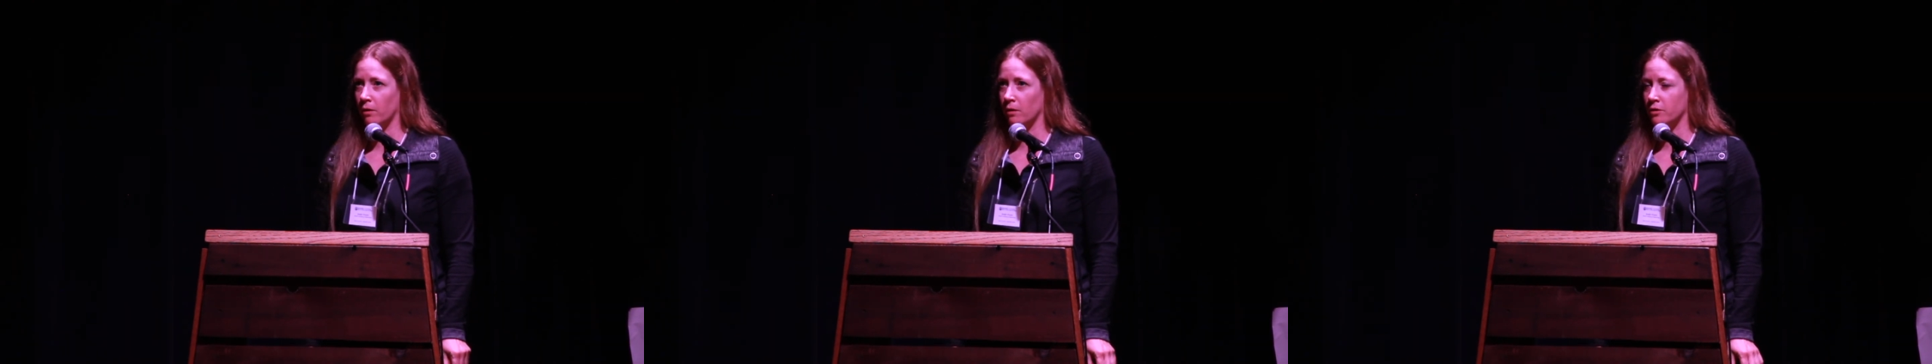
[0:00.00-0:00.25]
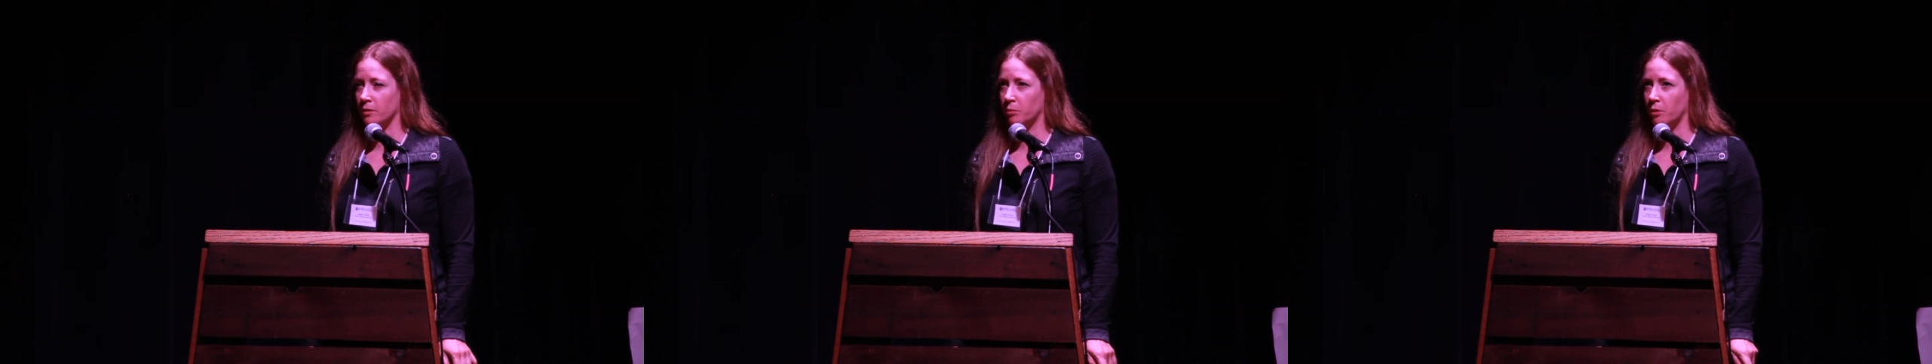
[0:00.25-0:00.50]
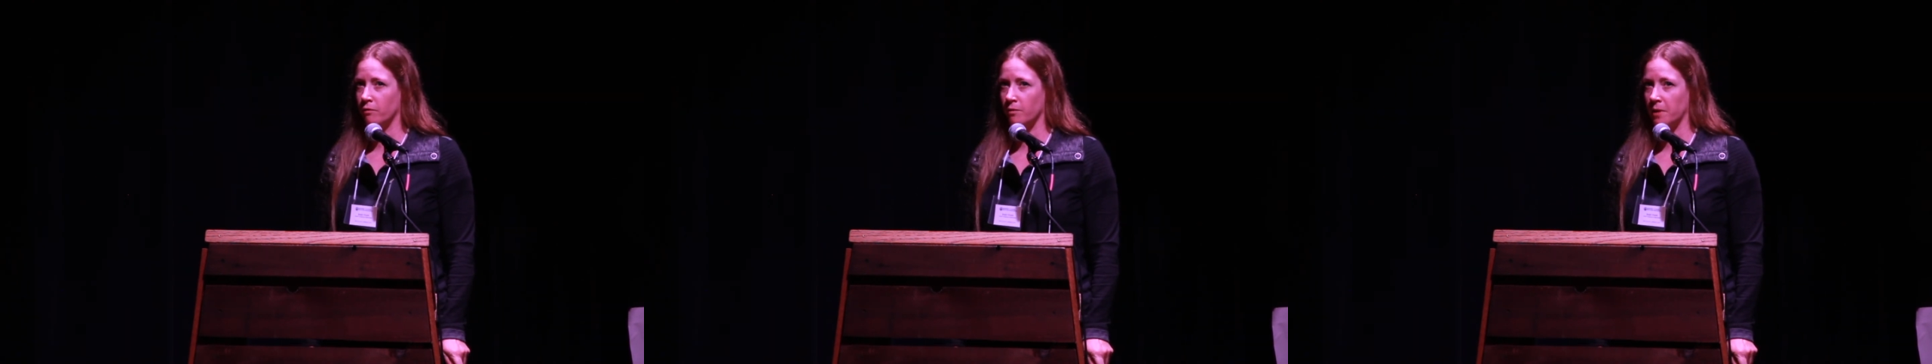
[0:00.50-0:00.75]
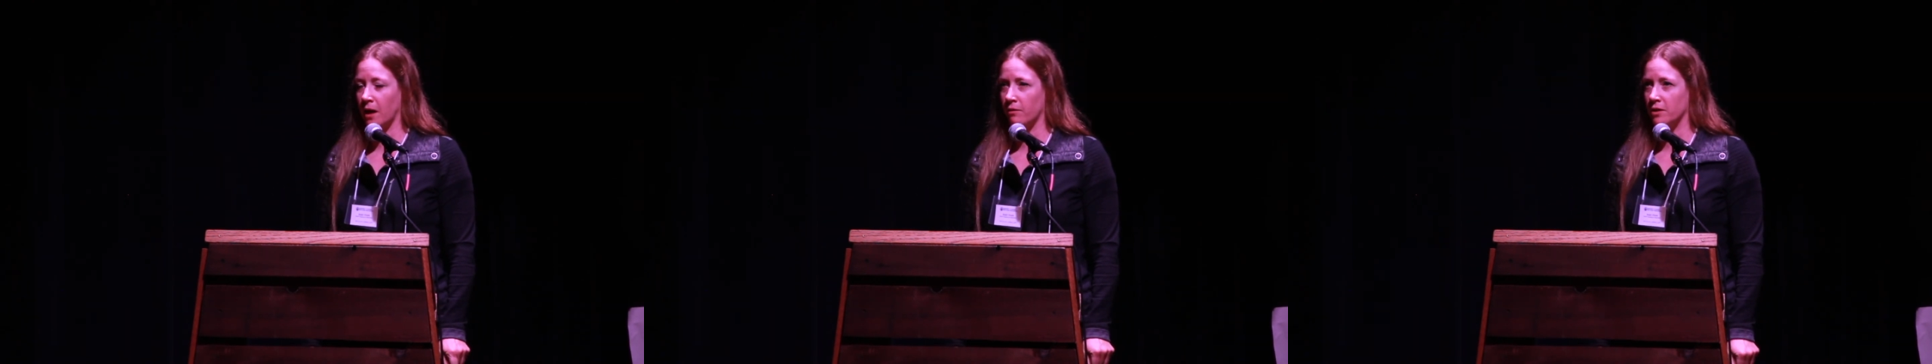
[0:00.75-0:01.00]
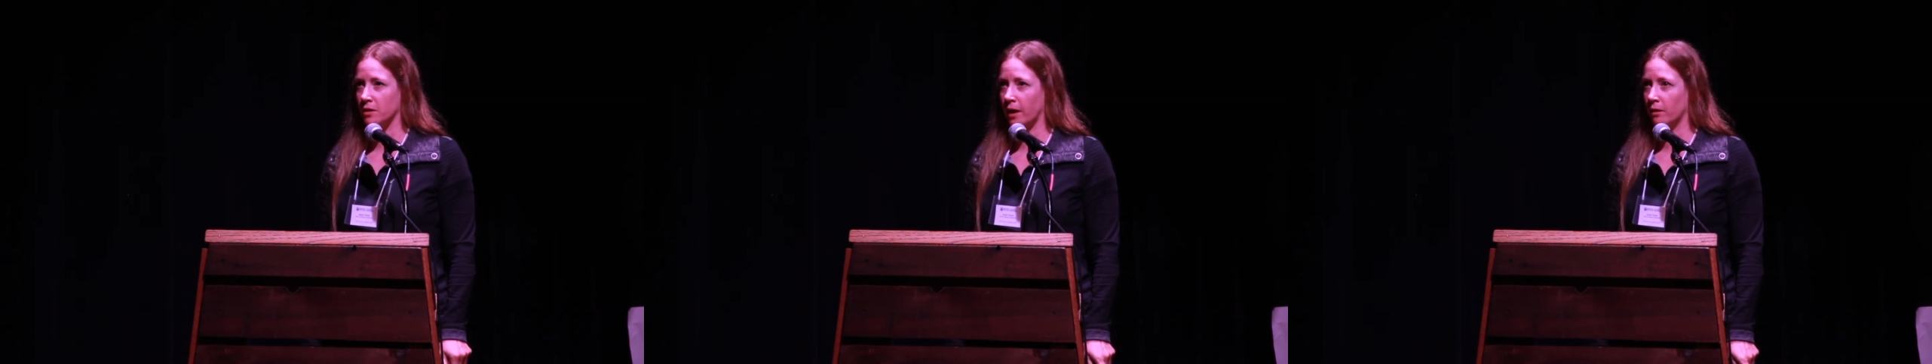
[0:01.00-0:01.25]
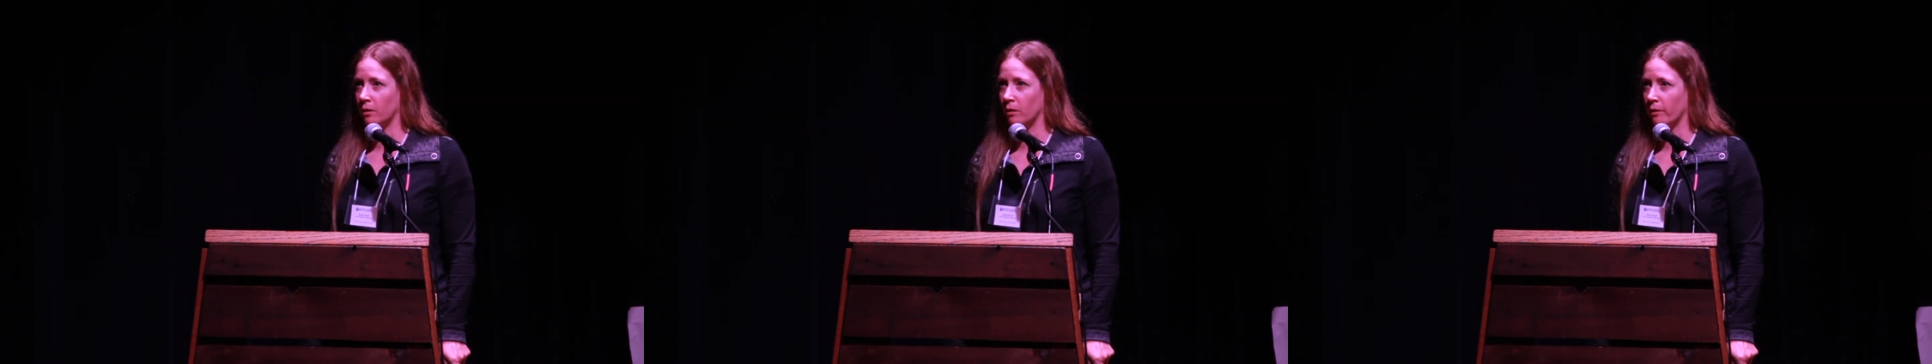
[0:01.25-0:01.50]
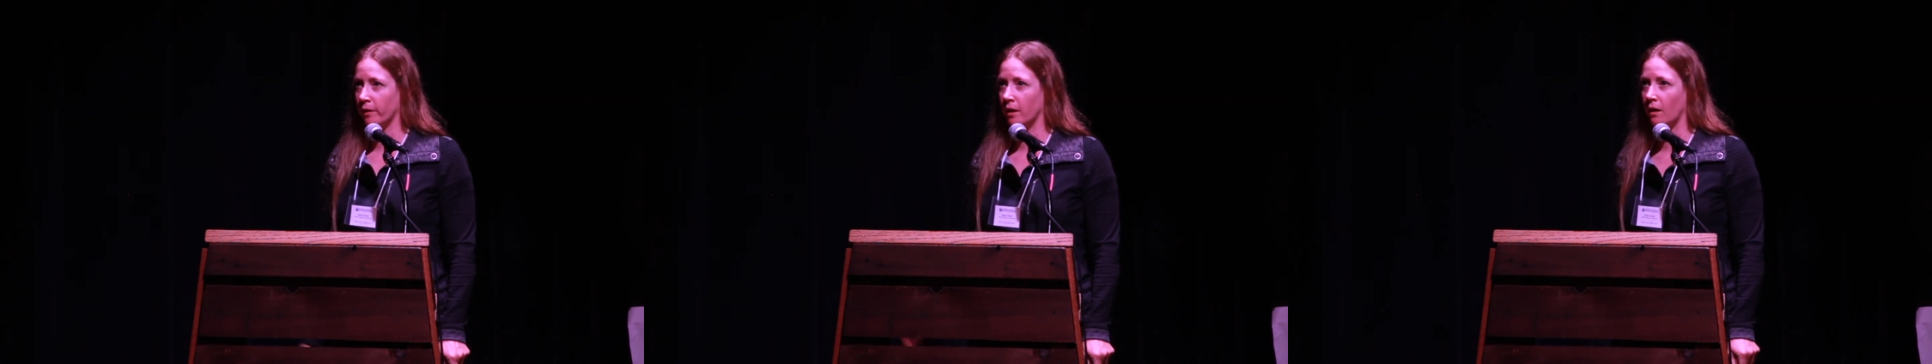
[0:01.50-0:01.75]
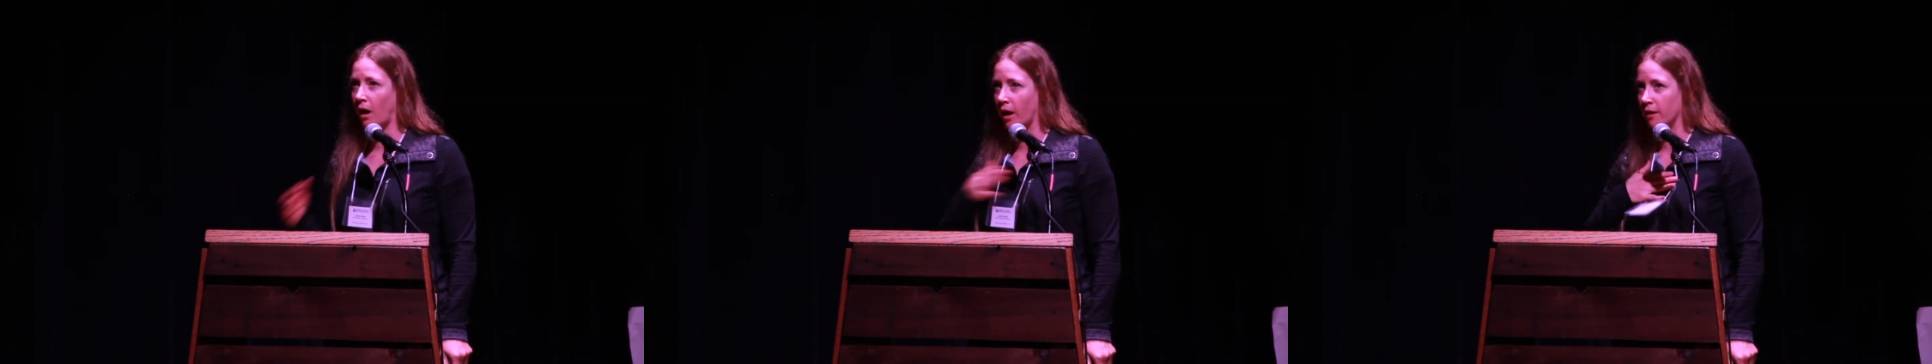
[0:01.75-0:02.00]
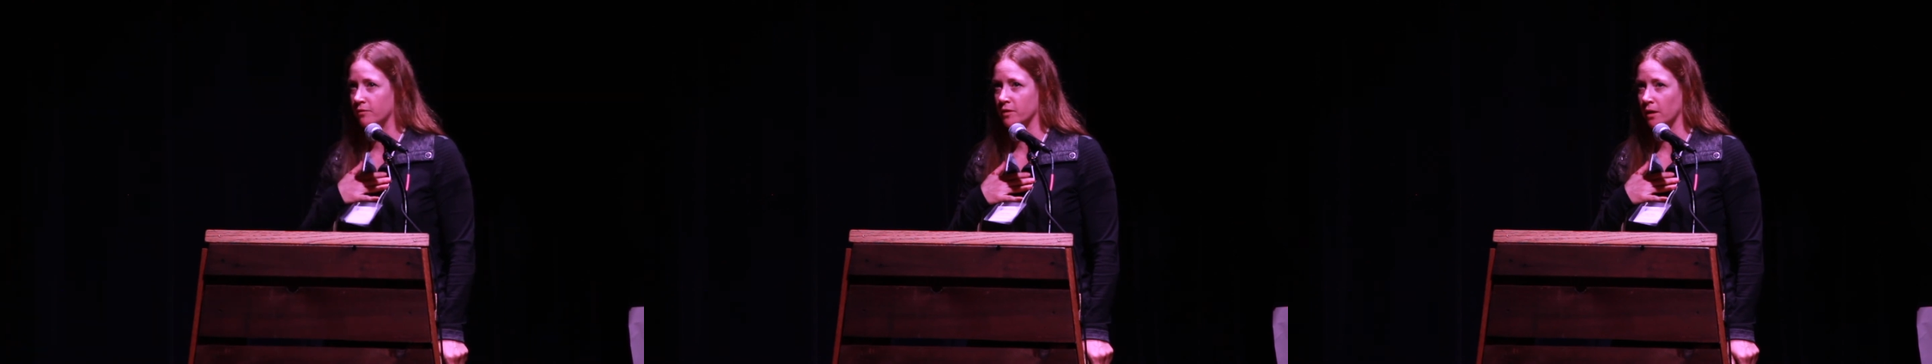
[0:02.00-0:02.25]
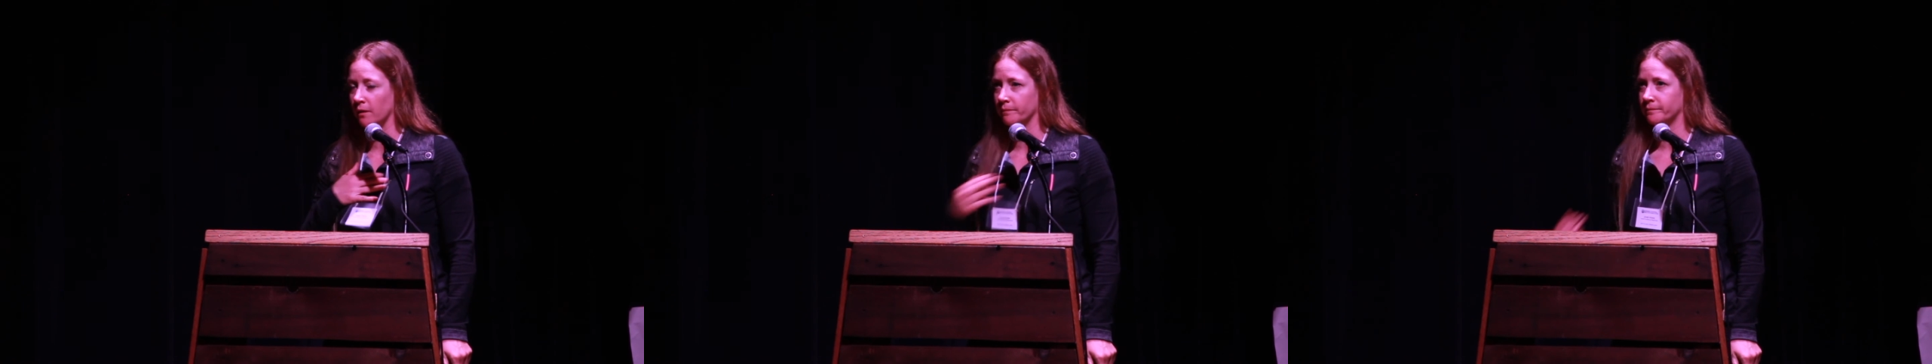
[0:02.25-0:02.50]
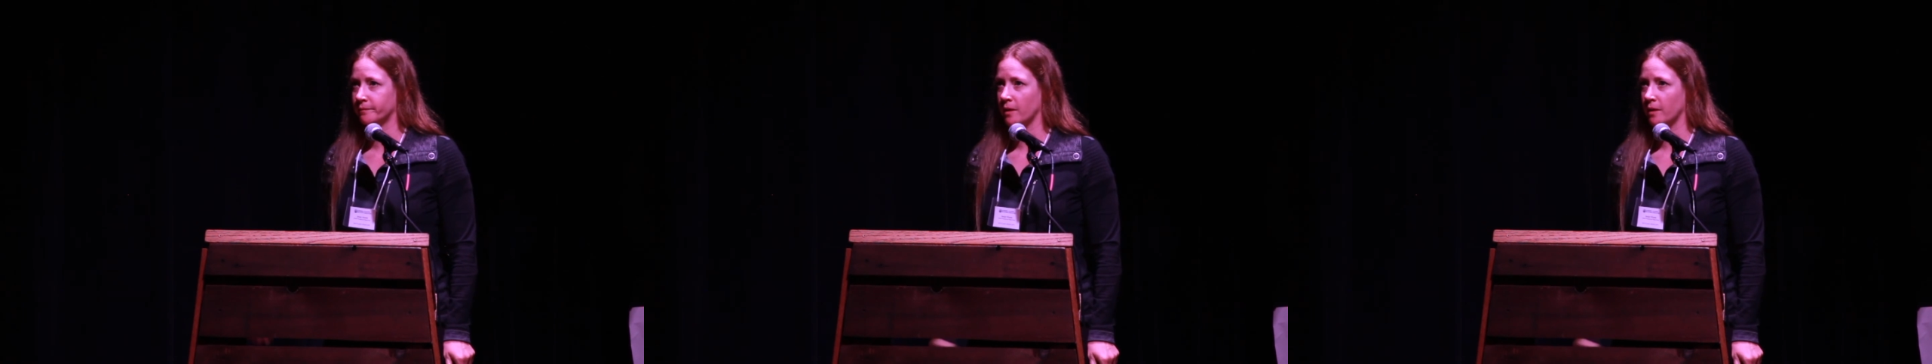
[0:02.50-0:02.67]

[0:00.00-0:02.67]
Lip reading: or support from CalRecycle that I've seen